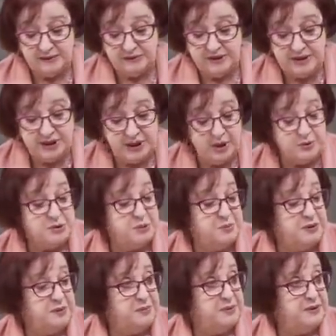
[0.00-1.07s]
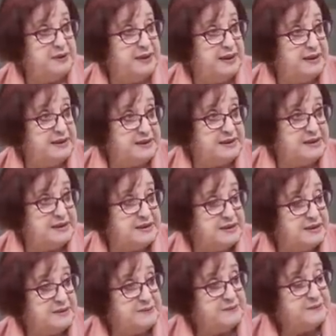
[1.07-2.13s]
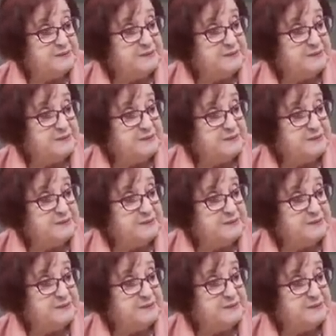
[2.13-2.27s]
reaching out to people and assisting.